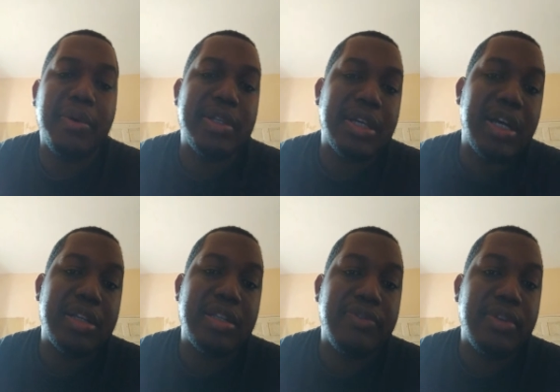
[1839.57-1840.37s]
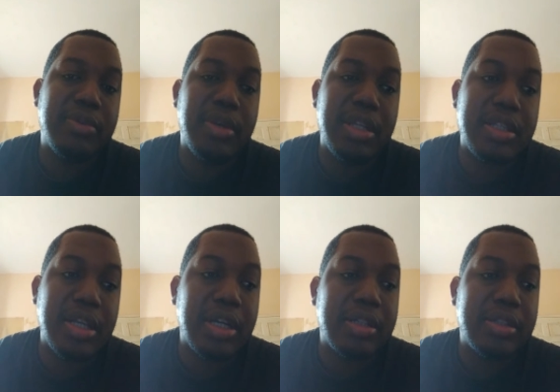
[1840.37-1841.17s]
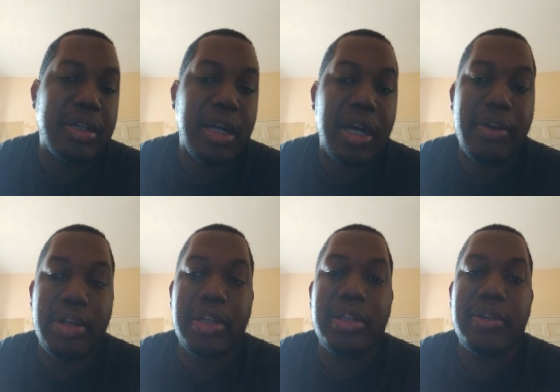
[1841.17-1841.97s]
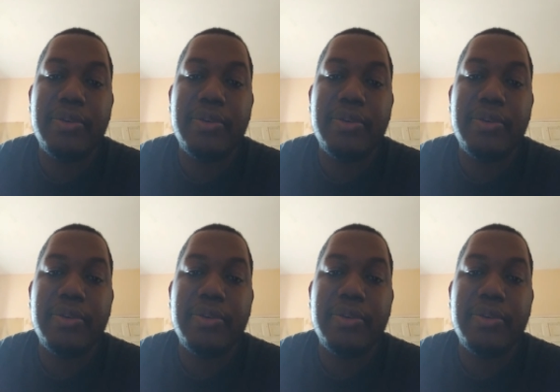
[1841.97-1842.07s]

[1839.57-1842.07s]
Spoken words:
always ask if you're doing the song already.